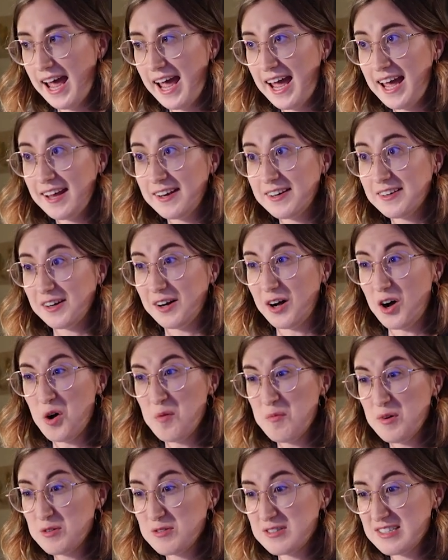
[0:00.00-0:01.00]
And
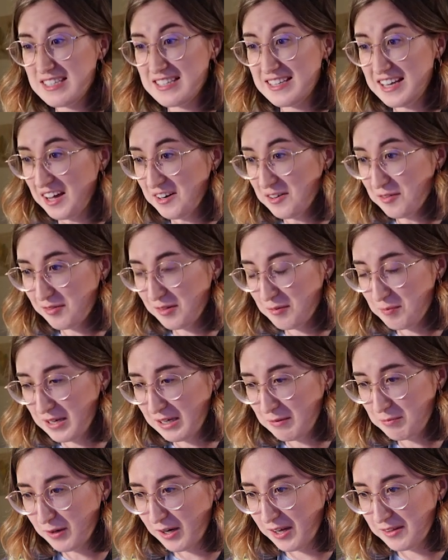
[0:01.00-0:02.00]
almost none of the
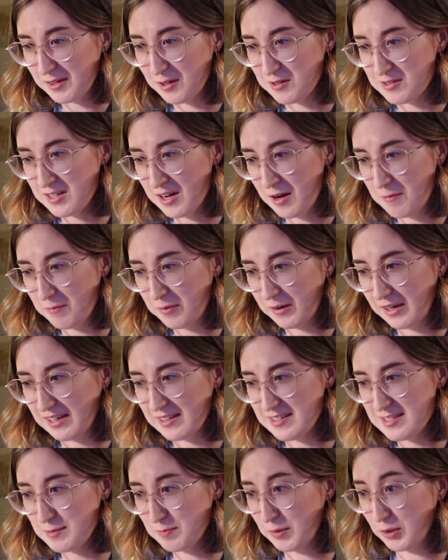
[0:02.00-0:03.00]
people at those
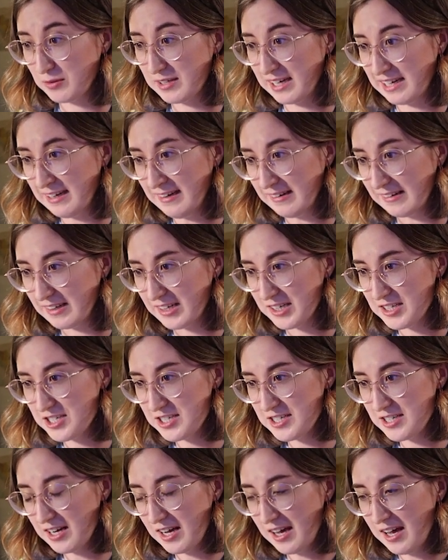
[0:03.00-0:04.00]
companies spoke
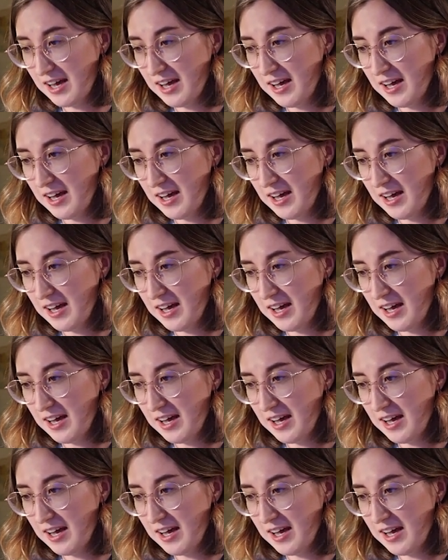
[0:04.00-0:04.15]
English.